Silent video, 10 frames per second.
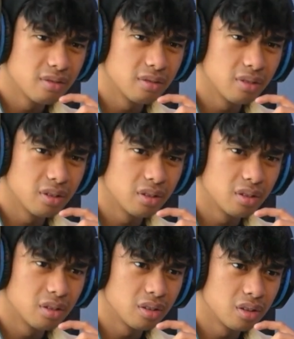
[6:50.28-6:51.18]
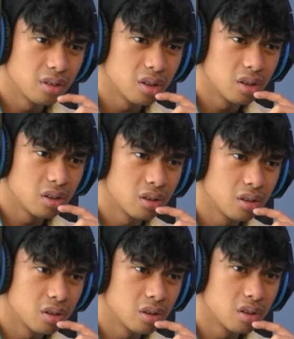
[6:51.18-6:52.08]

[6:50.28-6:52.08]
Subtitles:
Nobody speaks.